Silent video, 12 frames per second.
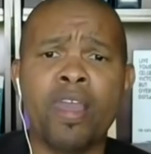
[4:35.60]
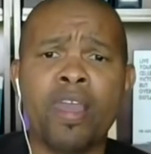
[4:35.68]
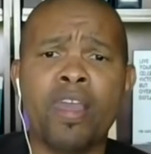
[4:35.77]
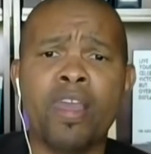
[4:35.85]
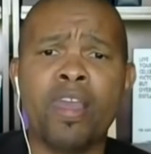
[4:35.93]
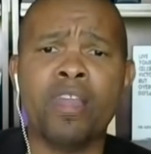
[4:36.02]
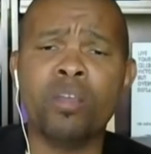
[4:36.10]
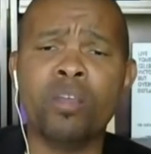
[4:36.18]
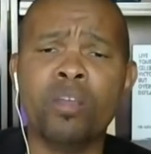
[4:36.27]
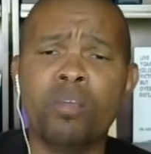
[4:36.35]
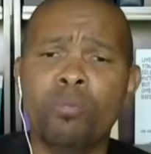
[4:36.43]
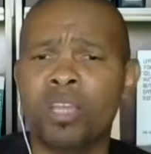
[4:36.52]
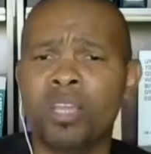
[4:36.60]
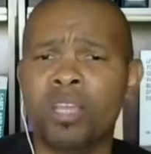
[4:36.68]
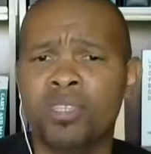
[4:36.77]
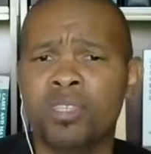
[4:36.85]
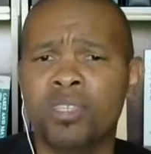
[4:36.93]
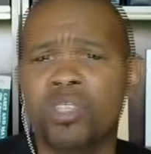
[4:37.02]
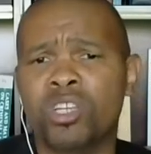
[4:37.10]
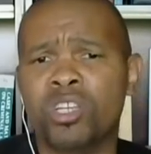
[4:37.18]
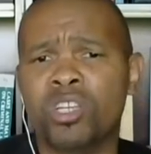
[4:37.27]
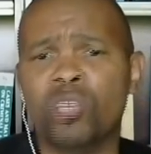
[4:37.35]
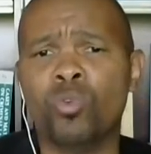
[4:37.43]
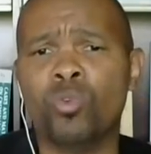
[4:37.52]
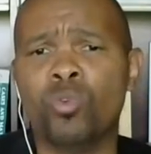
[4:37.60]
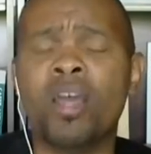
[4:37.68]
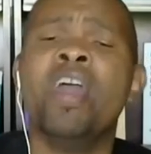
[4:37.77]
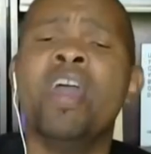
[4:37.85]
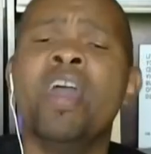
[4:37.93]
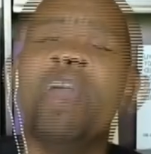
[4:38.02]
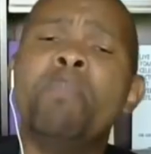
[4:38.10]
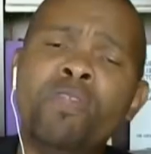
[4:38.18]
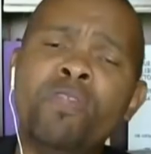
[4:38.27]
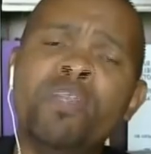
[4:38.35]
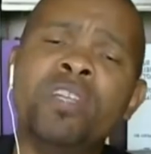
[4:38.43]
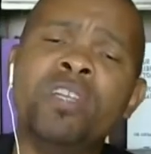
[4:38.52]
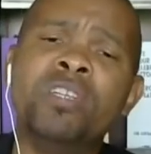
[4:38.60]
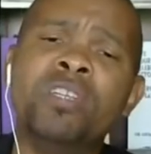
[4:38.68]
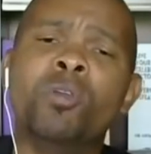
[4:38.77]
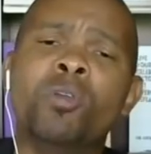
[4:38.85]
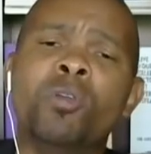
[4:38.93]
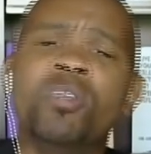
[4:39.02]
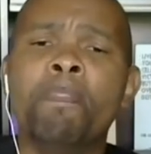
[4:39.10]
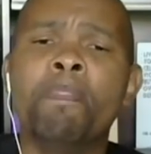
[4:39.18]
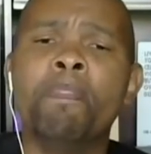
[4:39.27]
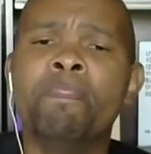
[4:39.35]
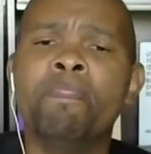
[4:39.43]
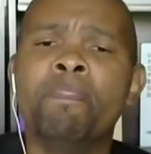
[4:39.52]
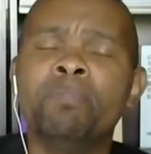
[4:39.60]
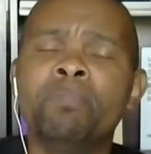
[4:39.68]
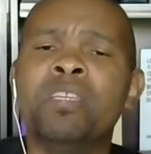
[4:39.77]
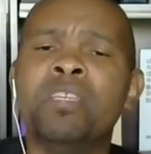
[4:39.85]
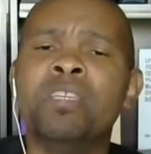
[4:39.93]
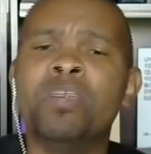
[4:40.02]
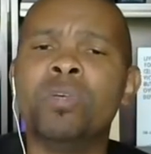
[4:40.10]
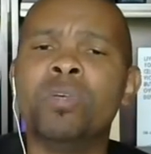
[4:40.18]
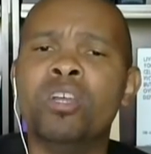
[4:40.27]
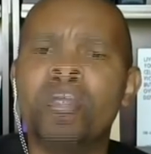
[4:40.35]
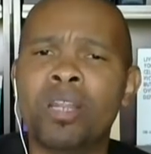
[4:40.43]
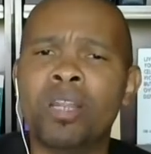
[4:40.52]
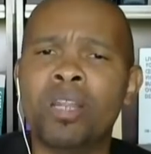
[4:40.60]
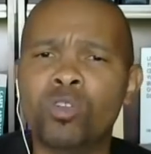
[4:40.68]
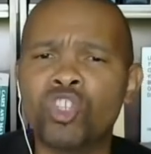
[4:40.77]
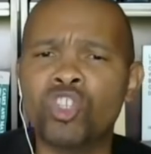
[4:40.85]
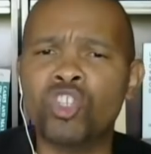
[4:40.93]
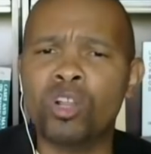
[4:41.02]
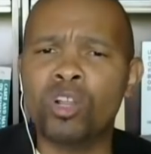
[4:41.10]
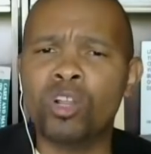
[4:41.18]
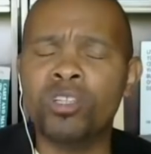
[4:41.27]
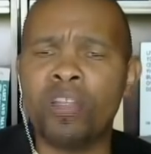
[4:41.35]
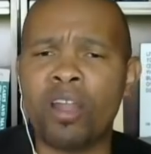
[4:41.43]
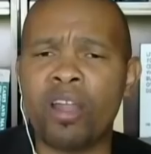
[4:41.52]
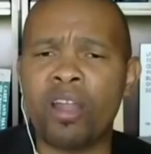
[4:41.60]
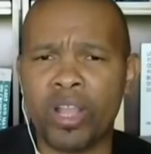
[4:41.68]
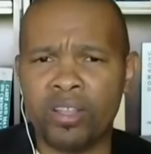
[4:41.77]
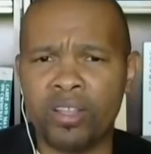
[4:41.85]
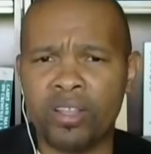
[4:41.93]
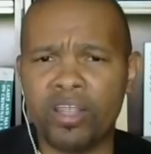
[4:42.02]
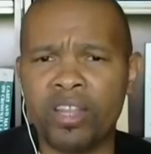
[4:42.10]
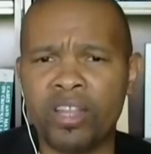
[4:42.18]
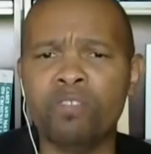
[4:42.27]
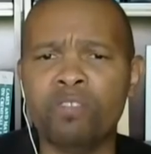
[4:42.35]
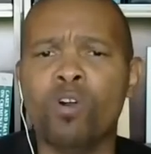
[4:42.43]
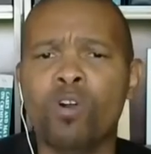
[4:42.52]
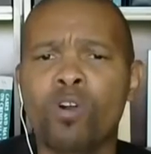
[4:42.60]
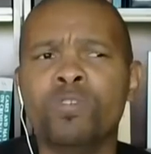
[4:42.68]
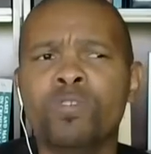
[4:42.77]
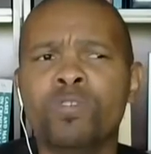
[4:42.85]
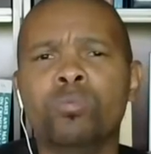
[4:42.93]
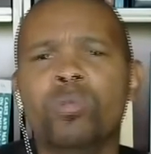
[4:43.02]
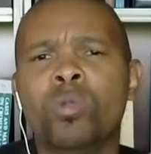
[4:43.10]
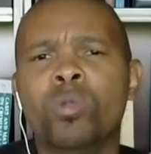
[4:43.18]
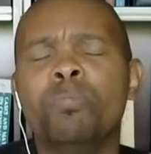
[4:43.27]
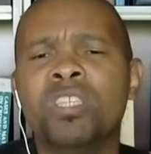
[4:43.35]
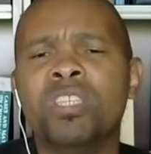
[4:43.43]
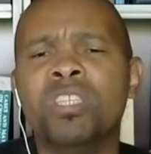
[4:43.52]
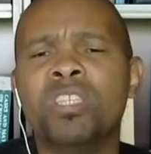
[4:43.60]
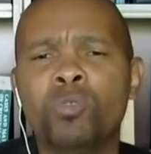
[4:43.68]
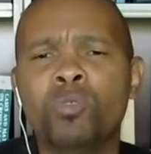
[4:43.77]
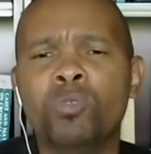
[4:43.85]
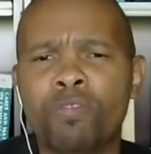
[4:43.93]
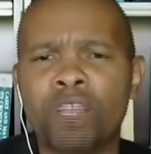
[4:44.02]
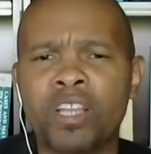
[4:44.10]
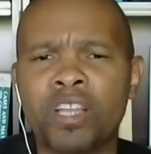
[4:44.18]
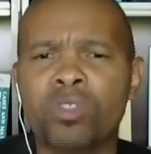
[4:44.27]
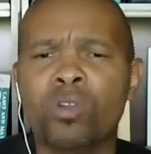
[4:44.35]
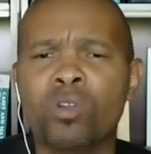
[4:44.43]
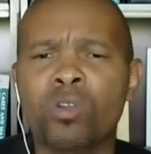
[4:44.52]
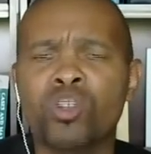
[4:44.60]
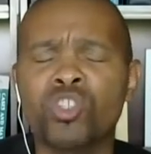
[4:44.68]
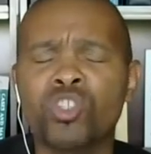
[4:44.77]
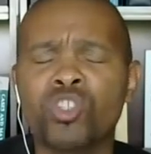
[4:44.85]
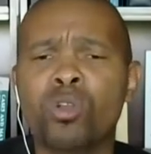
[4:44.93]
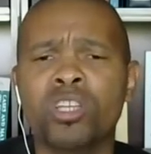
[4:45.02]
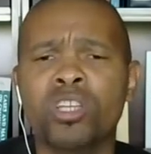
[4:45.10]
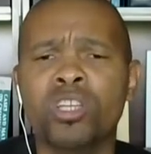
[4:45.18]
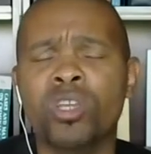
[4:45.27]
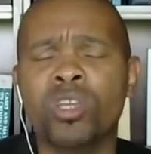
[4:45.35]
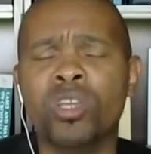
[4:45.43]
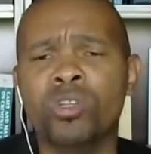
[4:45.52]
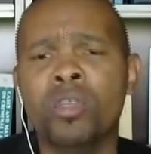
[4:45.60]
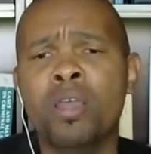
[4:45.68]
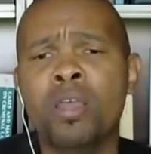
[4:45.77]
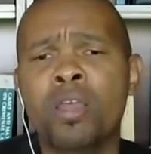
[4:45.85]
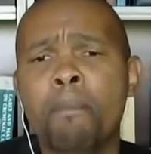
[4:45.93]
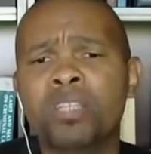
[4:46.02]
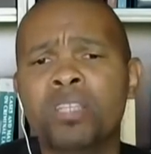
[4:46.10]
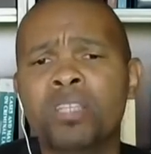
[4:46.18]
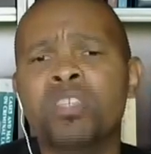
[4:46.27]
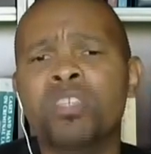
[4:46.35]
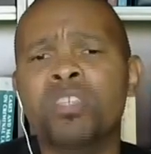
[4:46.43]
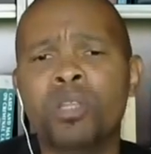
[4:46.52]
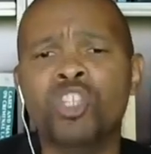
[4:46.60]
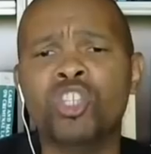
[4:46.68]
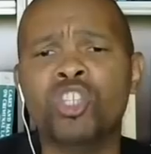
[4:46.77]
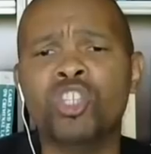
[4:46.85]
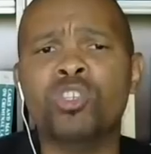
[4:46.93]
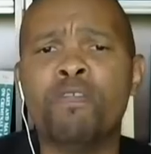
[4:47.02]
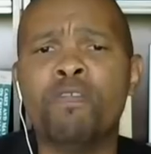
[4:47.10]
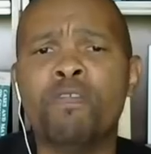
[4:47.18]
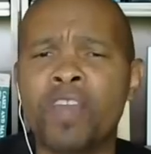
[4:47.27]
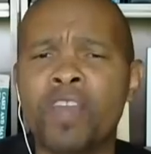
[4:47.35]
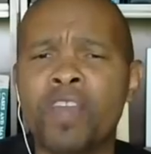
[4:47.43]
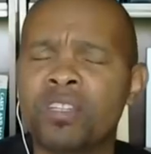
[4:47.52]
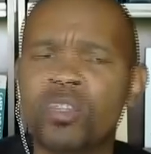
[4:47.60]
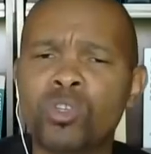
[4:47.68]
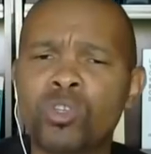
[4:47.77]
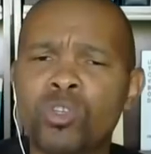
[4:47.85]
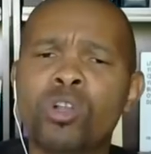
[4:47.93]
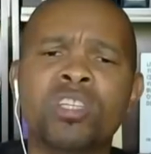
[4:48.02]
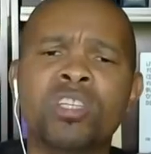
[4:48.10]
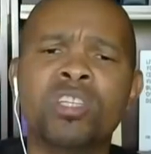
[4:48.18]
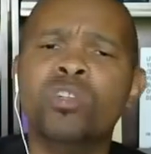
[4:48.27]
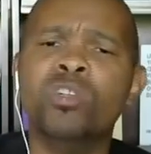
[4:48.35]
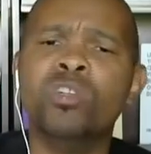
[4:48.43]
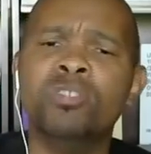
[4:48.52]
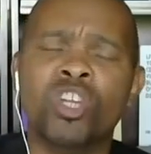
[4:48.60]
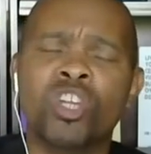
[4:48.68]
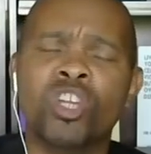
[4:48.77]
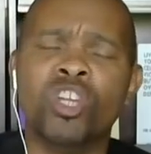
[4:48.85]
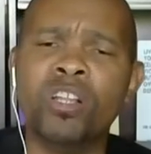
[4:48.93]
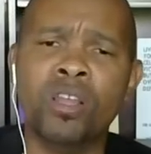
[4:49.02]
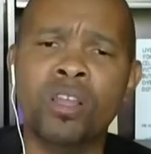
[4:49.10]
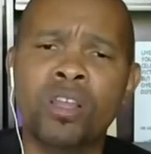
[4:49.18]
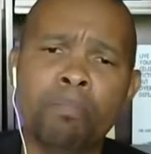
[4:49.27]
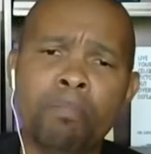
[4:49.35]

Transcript: and, and then we'll make a decision as to whether. And part of the reason is because this matter was heard by the Constitutional Court directly, and it involves what would be dispute of fact. So the Constitutional Court had to actually make determinations of fact, and the Constitutional Court does not generally